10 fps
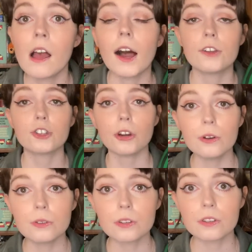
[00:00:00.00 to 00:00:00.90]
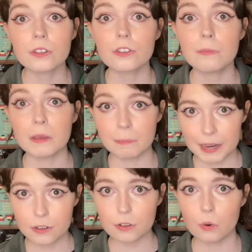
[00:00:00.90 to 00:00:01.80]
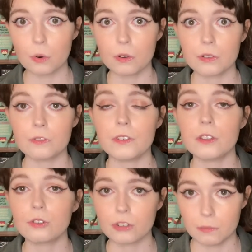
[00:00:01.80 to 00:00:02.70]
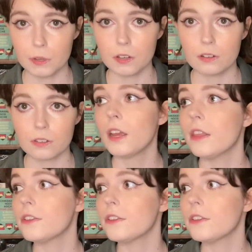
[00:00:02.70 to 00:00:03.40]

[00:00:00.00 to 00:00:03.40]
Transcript: are chosen to be mentors for the tributes.